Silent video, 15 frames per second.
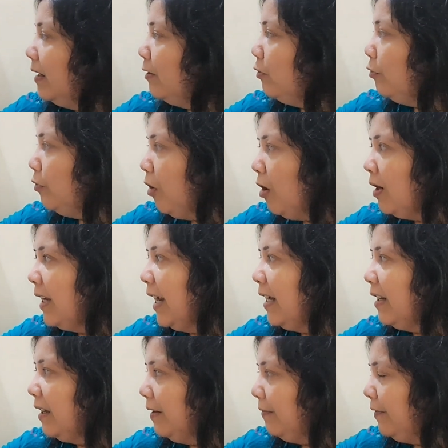Do not get
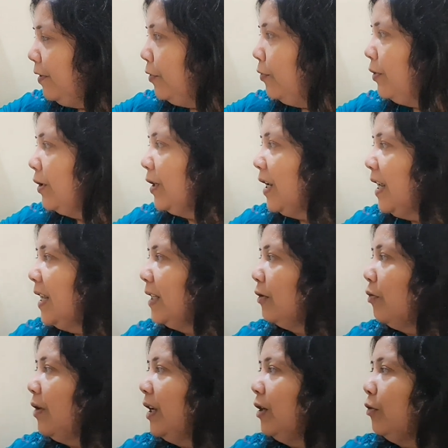confused, is
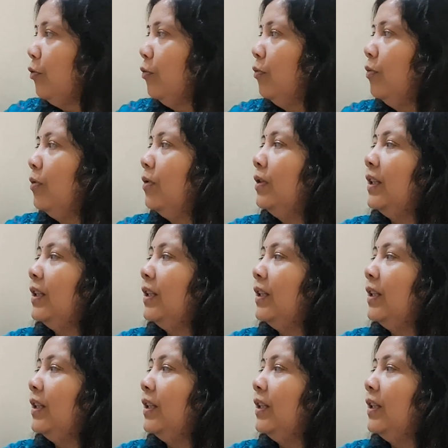going to,